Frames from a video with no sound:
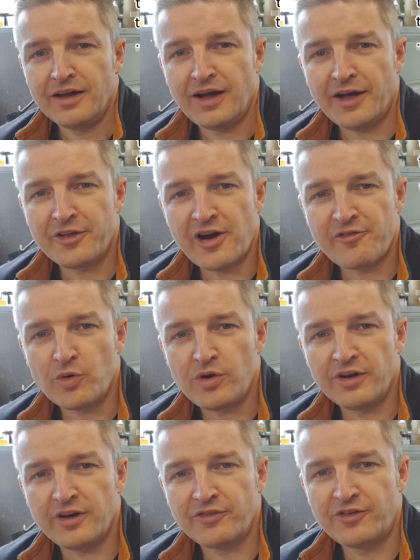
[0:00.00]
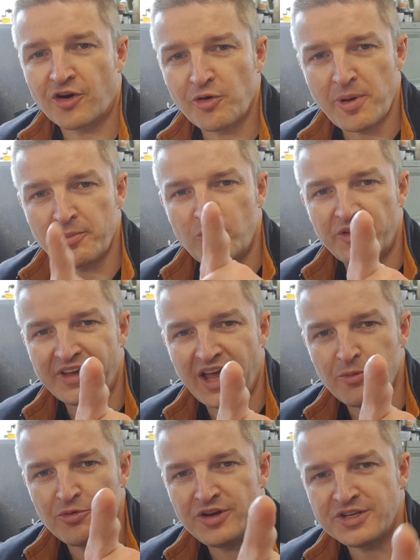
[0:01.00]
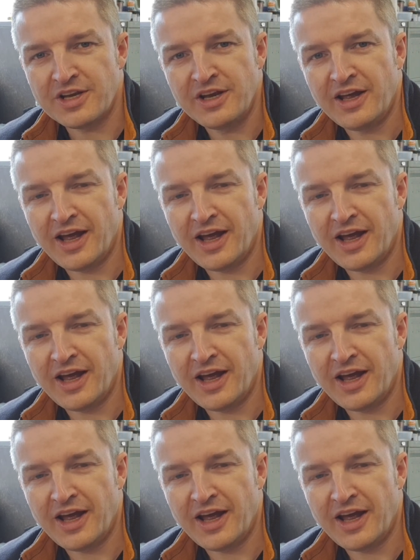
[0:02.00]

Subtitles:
Hi there everyone, I've got to remember where the camera is.